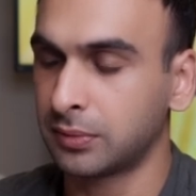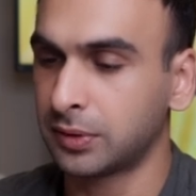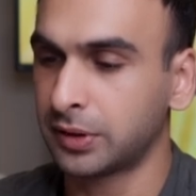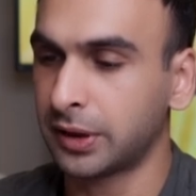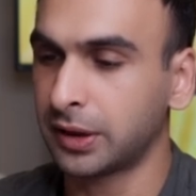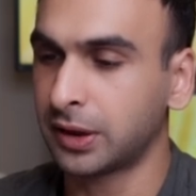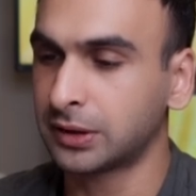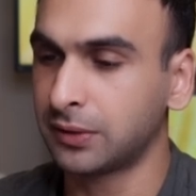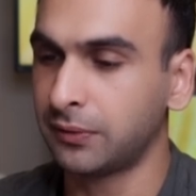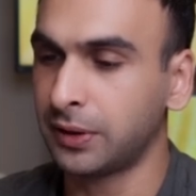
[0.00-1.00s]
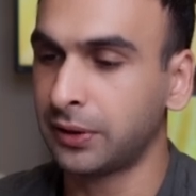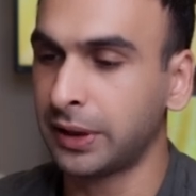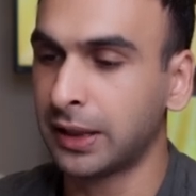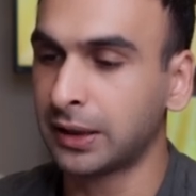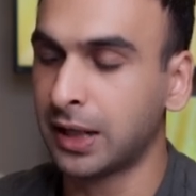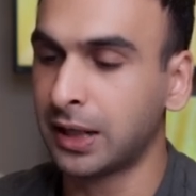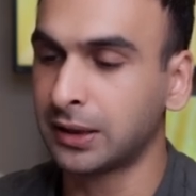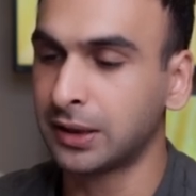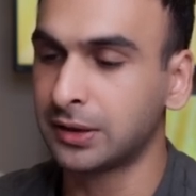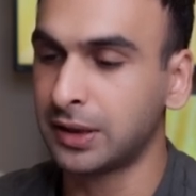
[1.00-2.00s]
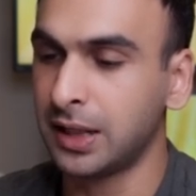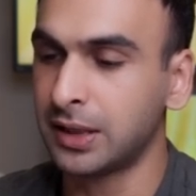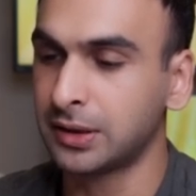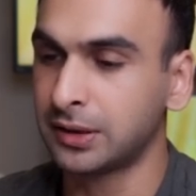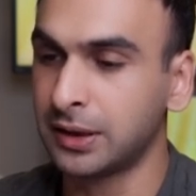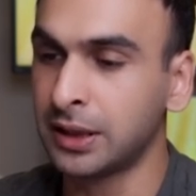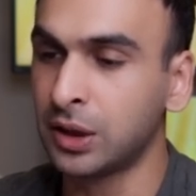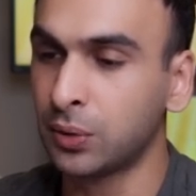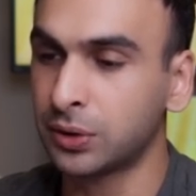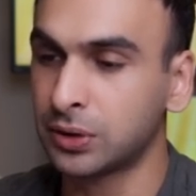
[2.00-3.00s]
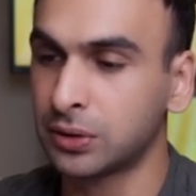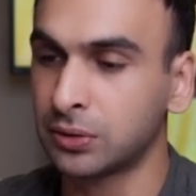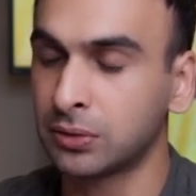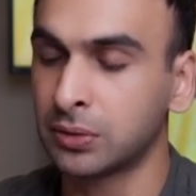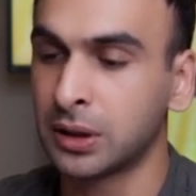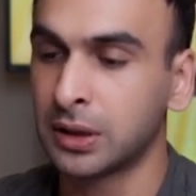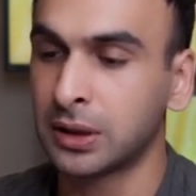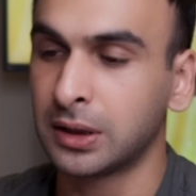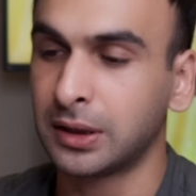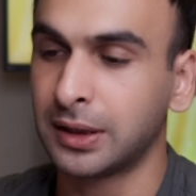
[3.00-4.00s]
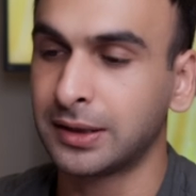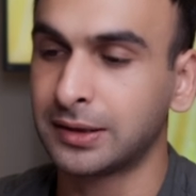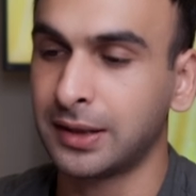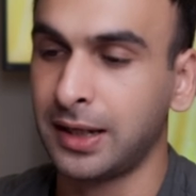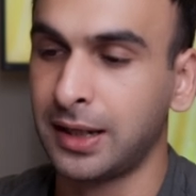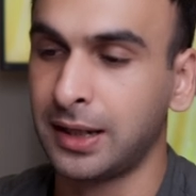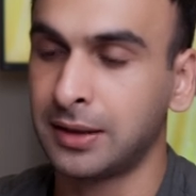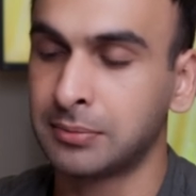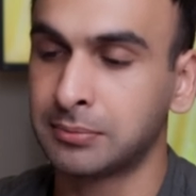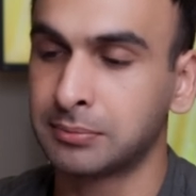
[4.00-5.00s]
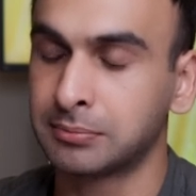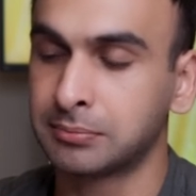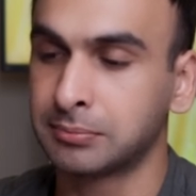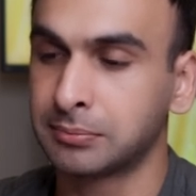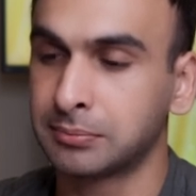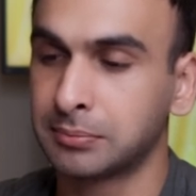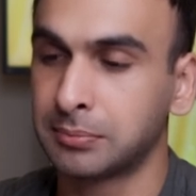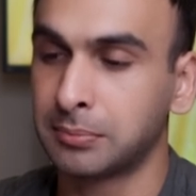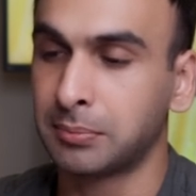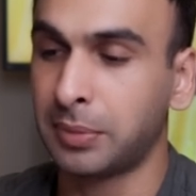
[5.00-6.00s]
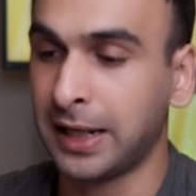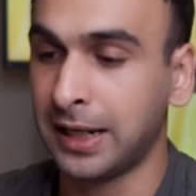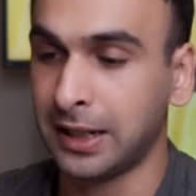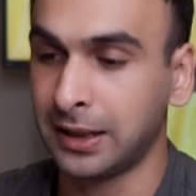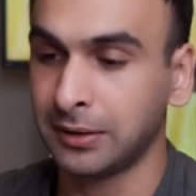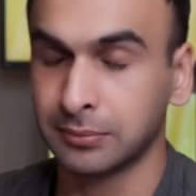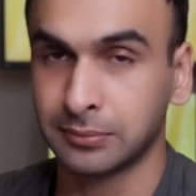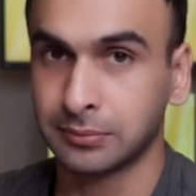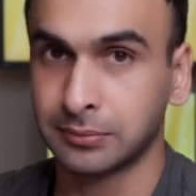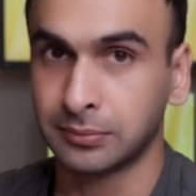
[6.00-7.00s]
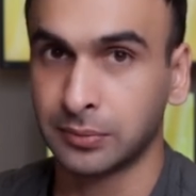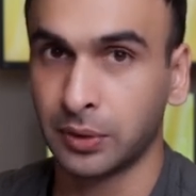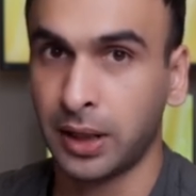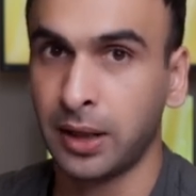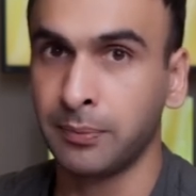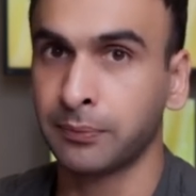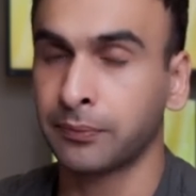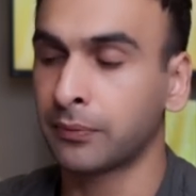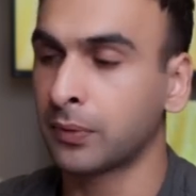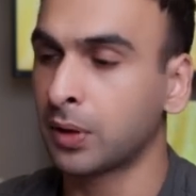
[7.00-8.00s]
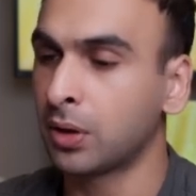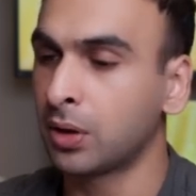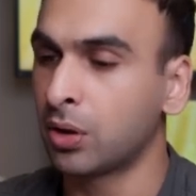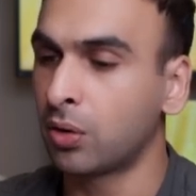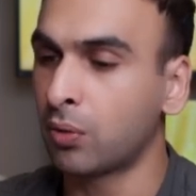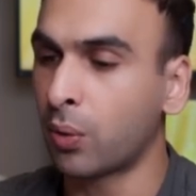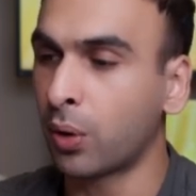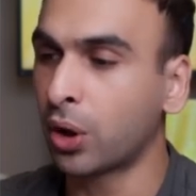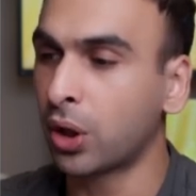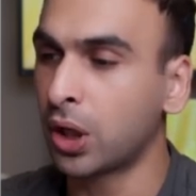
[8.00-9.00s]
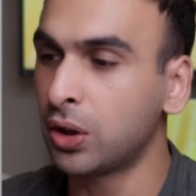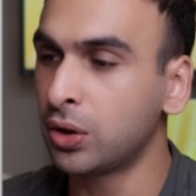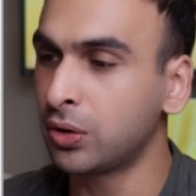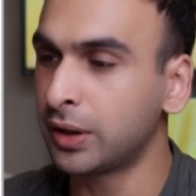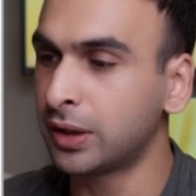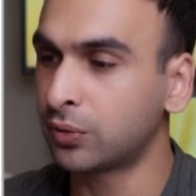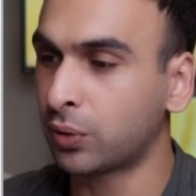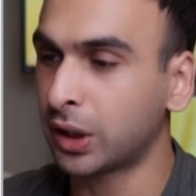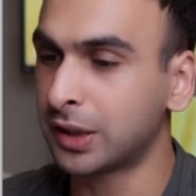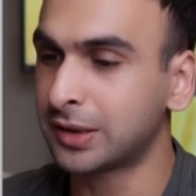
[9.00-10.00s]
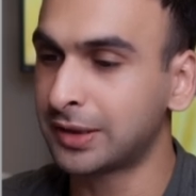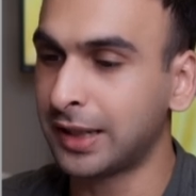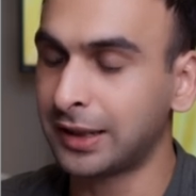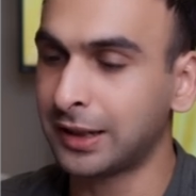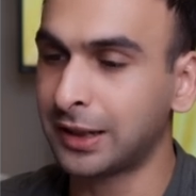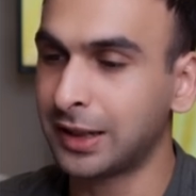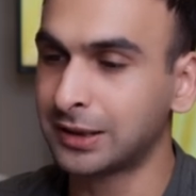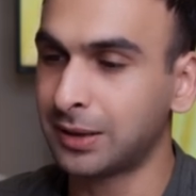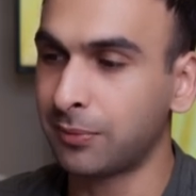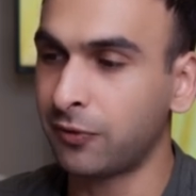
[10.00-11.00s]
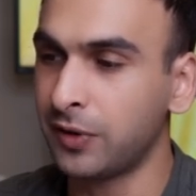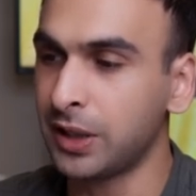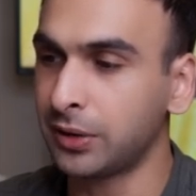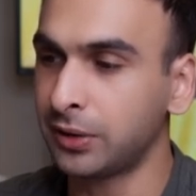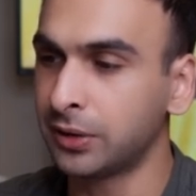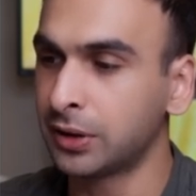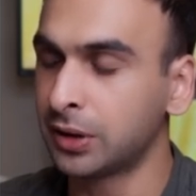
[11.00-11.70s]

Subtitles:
select custom field, and content stage is equal to, let's say, planning, okay? What we're going to do is we're going to set the custom field.